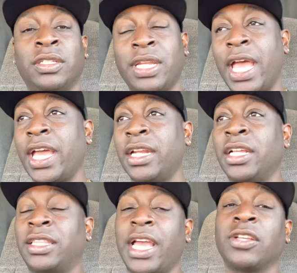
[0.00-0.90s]

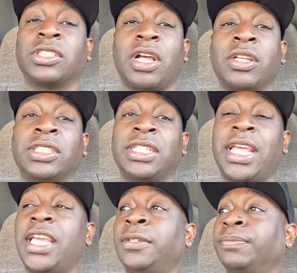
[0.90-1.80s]
$900, $1,000 a
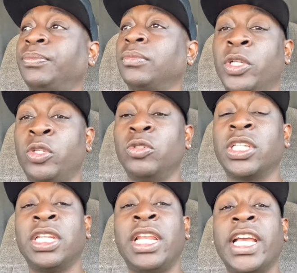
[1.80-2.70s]
day, but
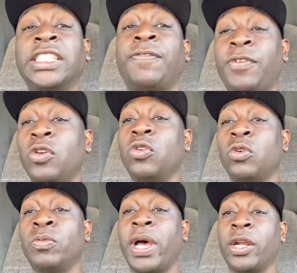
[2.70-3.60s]
using less
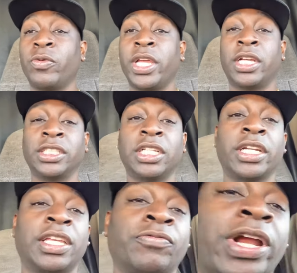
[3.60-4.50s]
fuel, by the way, because
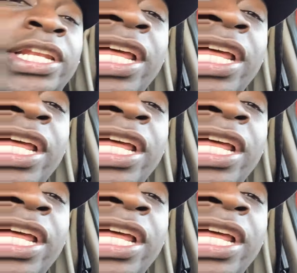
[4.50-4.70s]
look, right